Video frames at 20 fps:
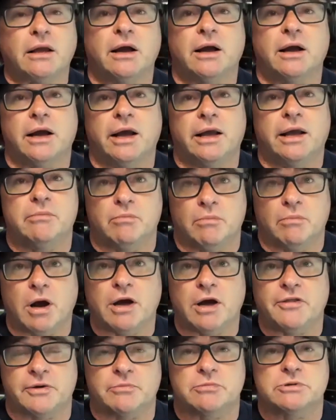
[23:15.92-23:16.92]
And
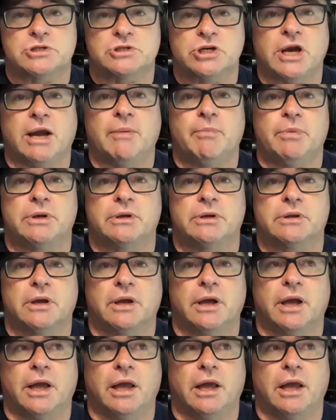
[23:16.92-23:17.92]
my thing was Chaplin.
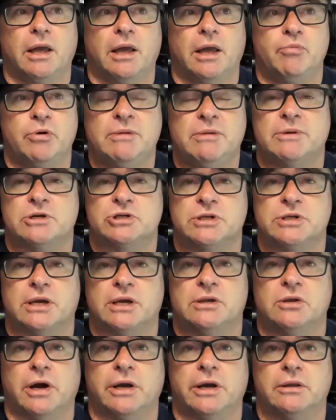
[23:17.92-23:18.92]
And pretty much that
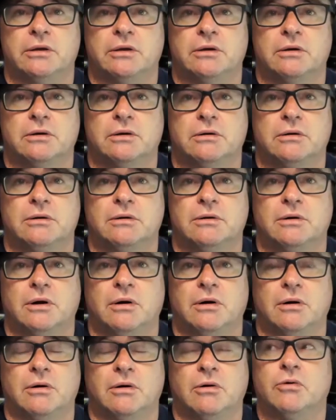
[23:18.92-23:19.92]
night,
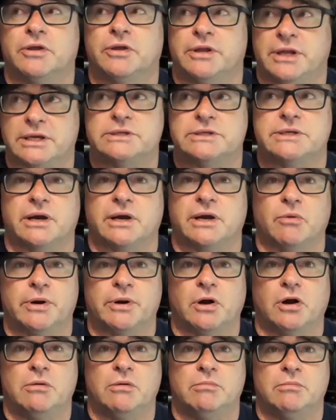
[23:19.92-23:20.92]
or the next day, I went
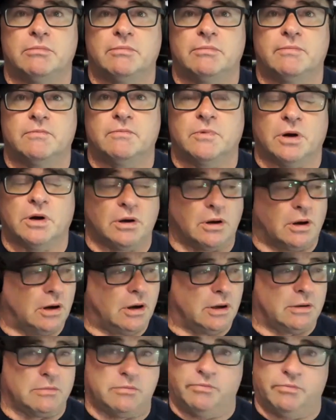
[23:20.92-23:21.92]
home,
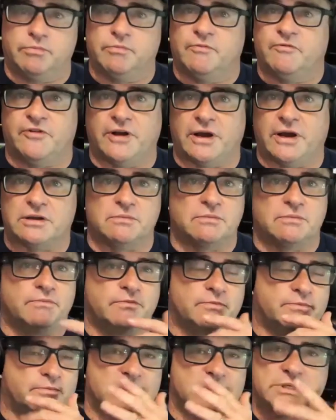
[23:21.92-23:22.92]
I found a
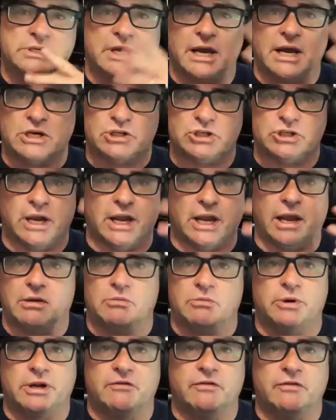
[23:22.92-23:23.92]
moustache,
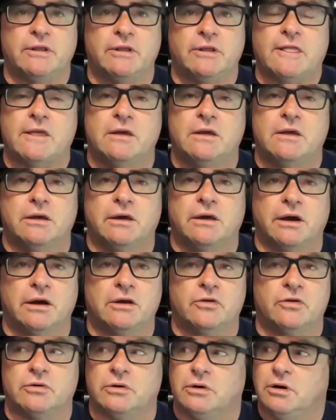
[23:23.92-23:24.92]
whatever. And I
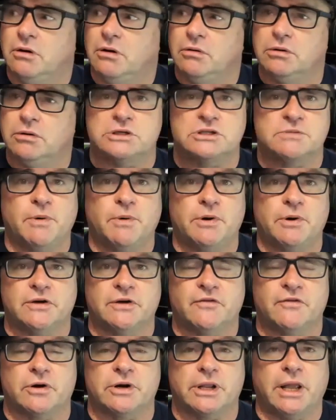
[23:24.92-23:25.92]
thought, holy smokes,
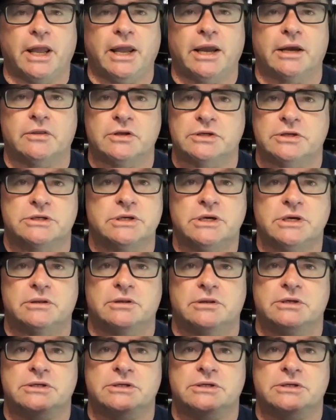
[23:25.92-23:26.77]
I've got an act. This is it.